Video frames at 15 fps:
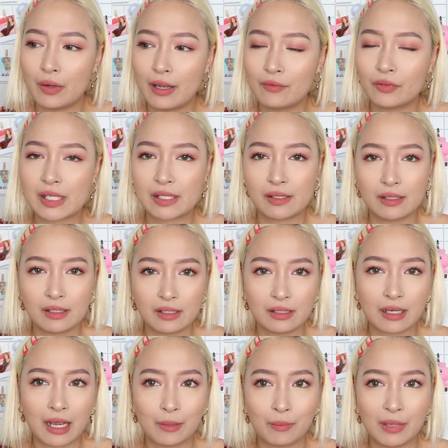every season
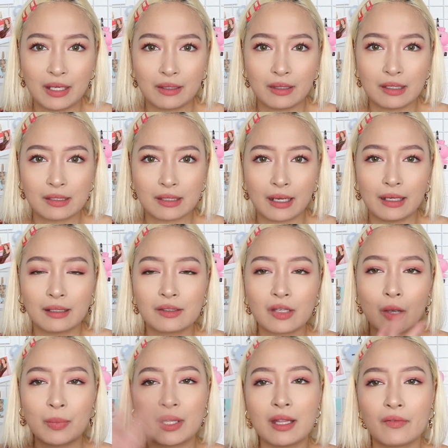I make this like
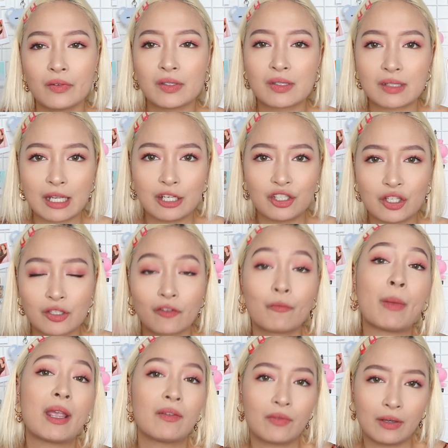top 11 stages of
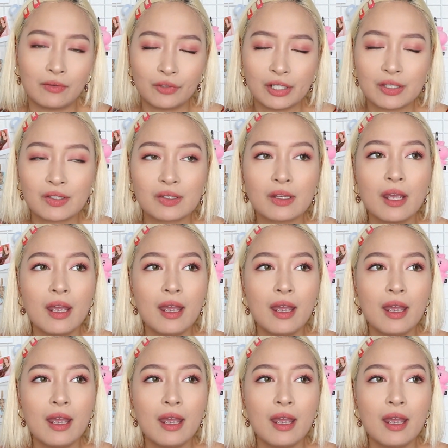my favorites,